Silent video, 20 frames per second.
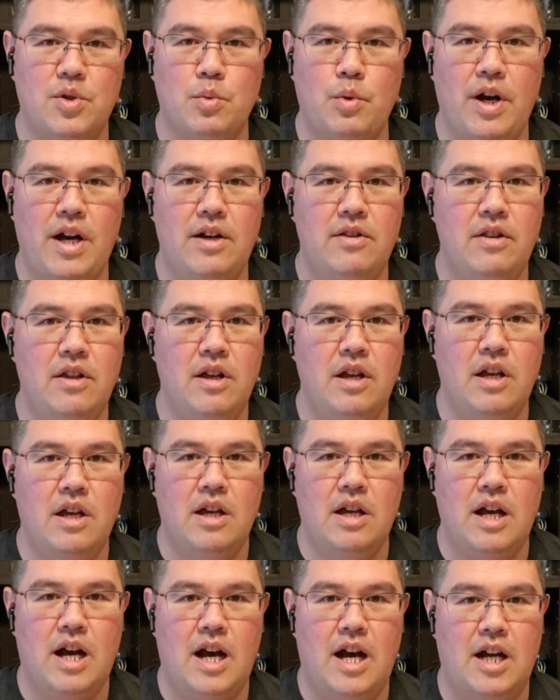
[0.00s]
well.
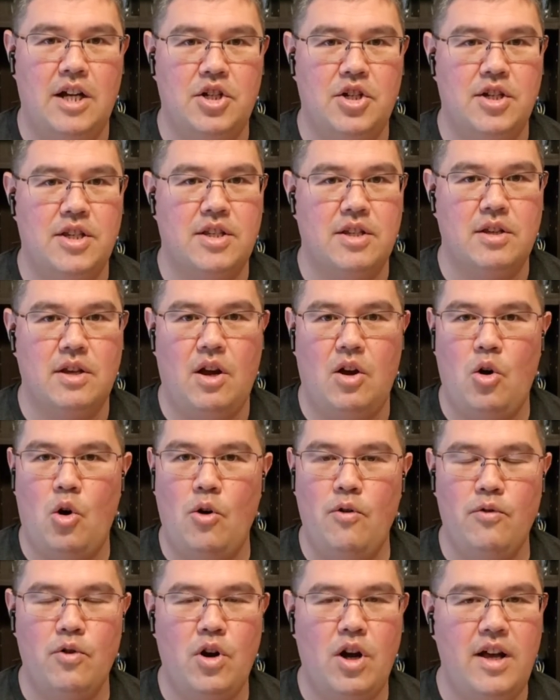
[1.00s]
Just
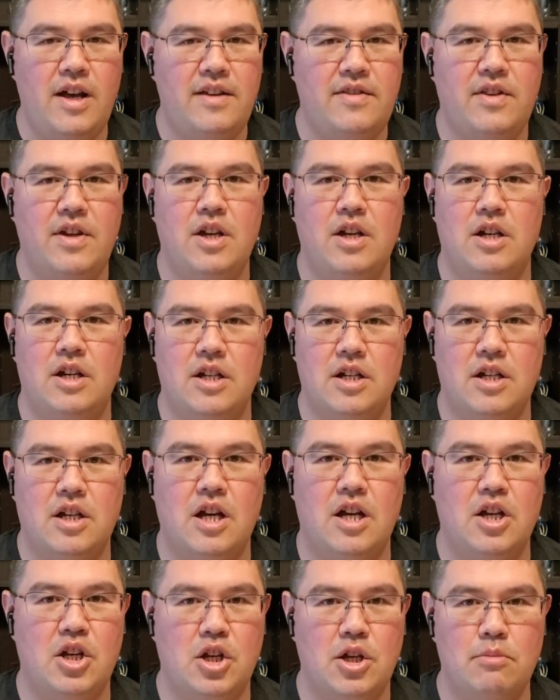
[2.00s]
overall, I think
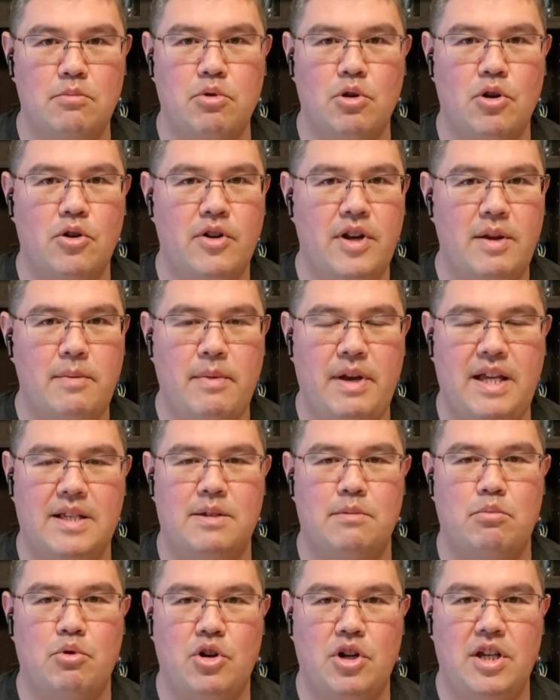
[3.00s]
a good brewery and making
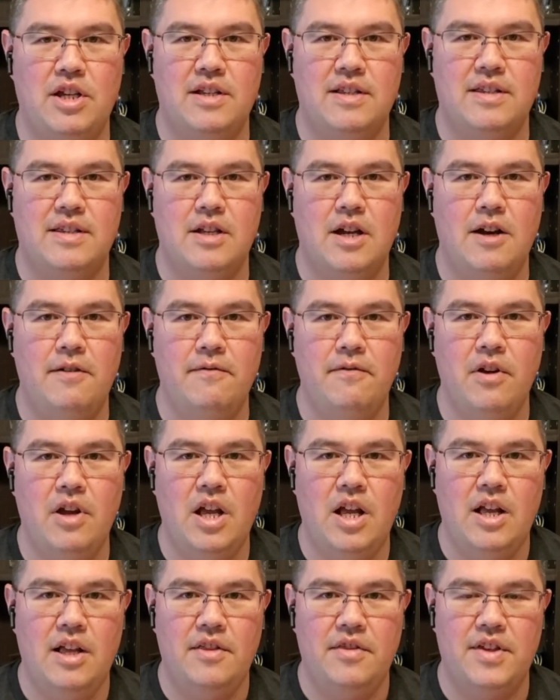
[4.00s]
some pretty good stuff.
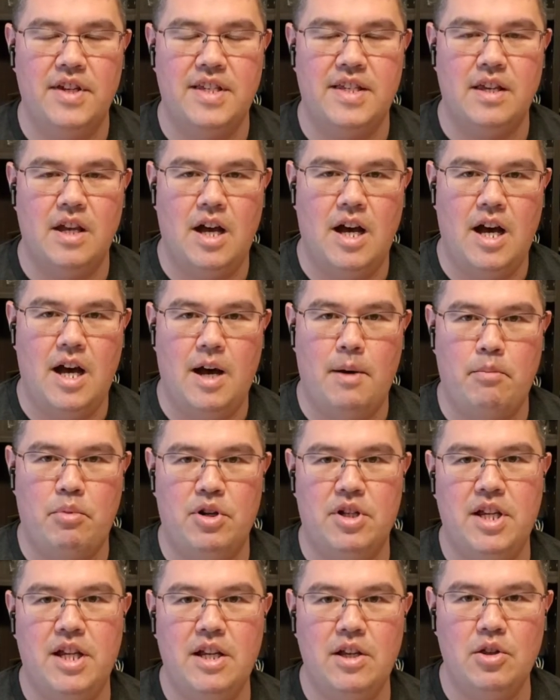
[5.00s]
This
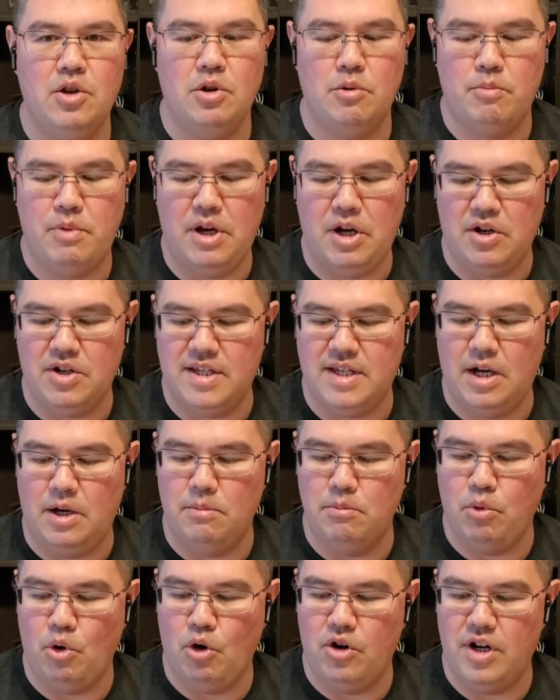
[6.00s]
particular beer,
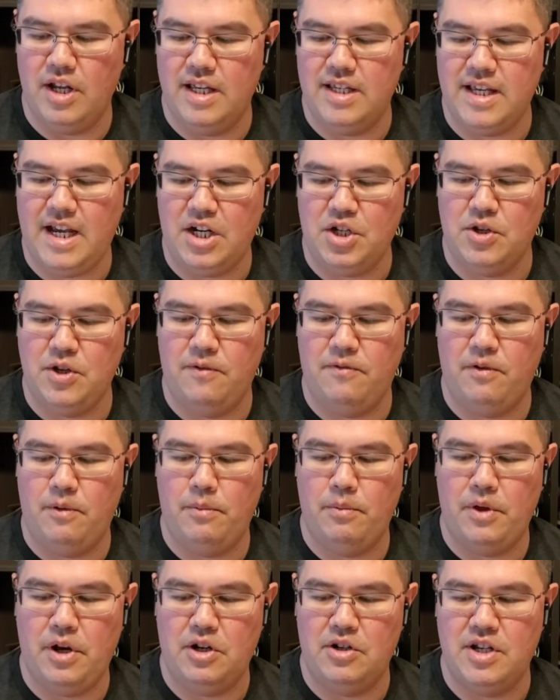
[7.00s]
Soundboard, is actually
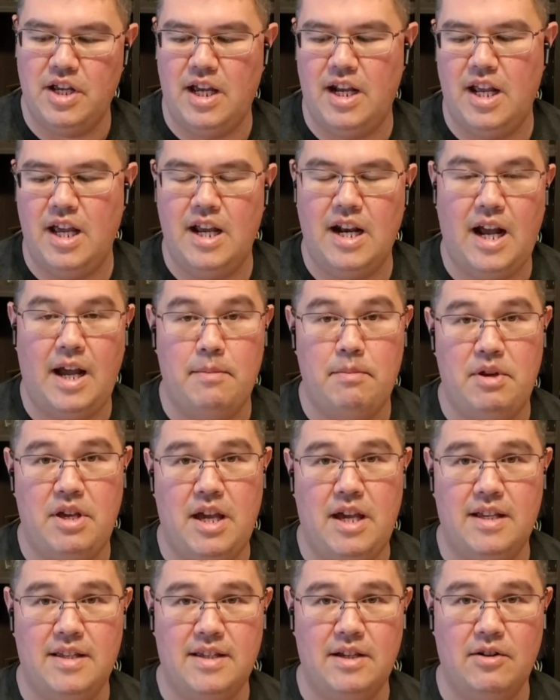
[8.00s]
from their Deadhead
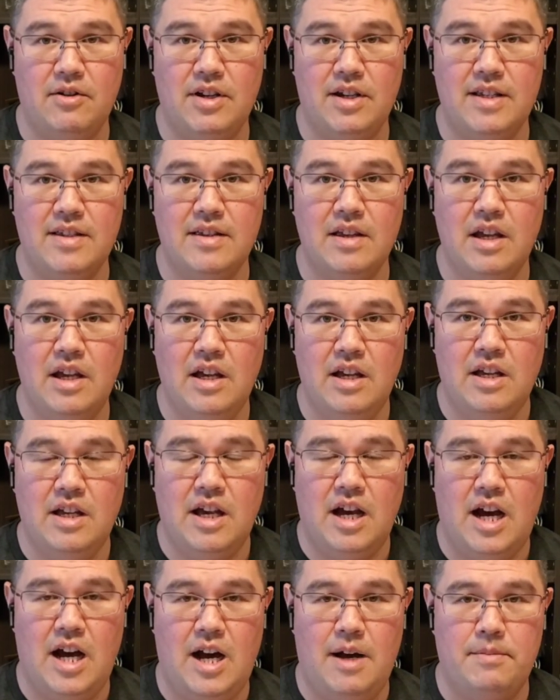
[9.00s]
IPA series.
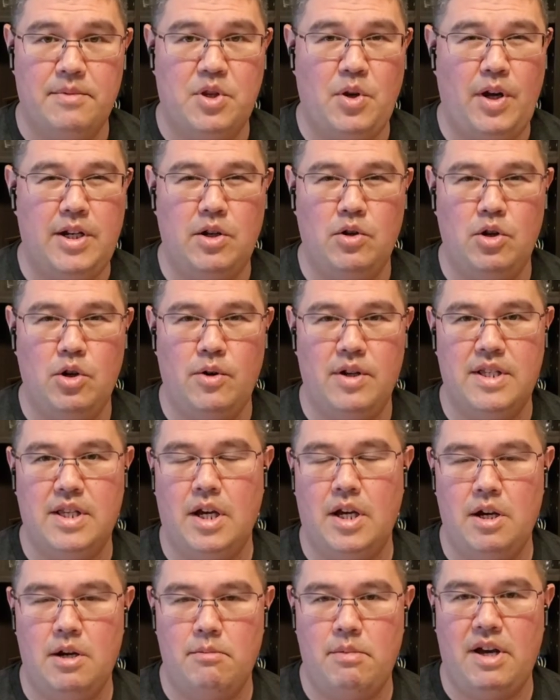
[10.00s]
So I don't know a
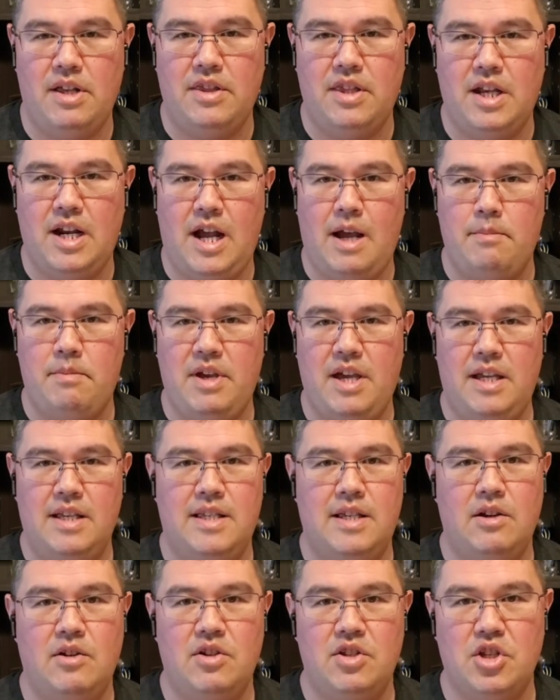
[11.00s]
ton about that IPA
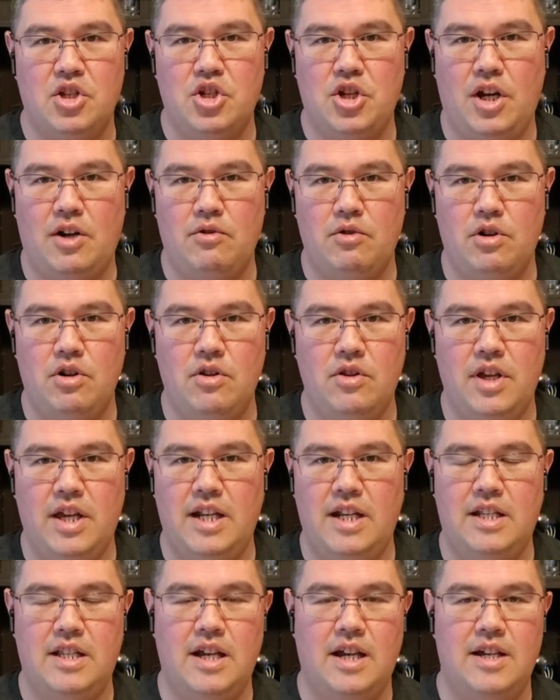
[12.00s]
series in general.
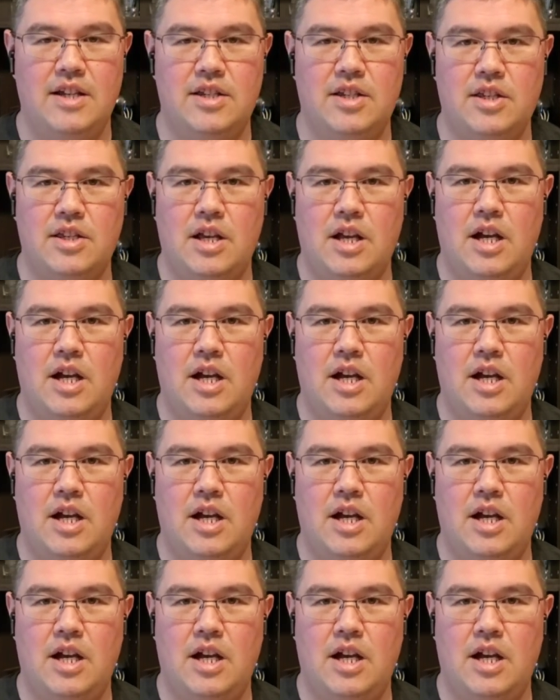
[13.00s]
It does